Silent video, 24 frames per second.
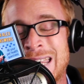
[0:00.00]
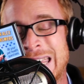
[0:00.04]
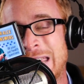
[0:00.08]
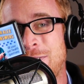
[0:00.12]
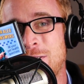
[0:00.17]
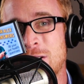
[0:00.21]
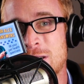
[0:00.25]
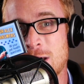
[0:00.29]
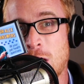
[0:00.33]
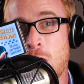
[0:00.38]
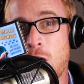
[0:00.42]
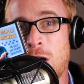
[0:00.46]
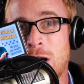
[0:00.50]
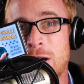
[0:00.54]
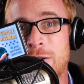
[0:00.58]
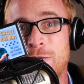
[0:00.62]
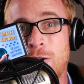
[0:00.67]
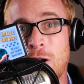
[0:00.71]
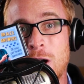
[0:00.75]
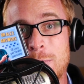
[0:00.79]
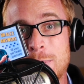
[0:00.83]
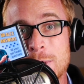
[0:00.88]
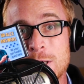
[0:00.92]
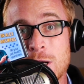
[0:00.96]
If it's a high
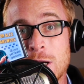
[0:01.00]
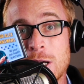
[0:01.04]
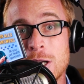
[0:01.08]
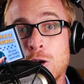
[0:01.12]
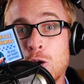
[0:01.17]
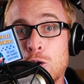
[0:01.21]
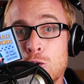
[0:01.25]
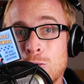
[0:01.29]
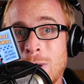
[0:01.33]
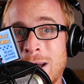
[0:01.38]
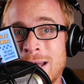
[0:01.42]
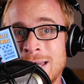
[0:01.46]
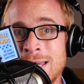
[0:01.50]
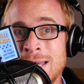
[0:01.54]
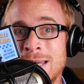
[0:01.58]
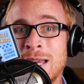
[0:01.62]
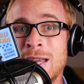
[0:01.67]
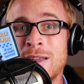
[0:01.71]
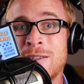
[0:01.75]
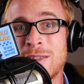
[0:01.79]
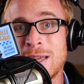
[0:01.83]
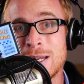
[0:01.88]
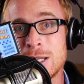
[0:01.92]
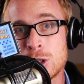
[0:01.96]
fibre diet already,
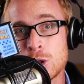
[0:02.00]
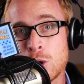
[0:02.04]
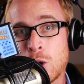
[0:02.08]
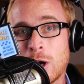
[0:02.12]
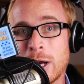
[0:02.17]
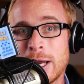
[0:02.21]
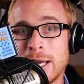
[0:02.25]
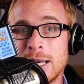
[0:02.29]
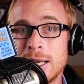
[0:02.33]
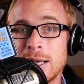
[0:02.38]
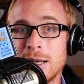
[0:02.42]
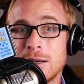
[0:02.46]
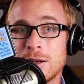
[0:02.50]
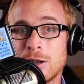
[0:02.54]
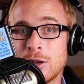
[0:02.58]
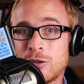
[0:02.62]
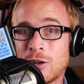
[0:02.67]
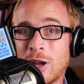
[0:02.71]
then try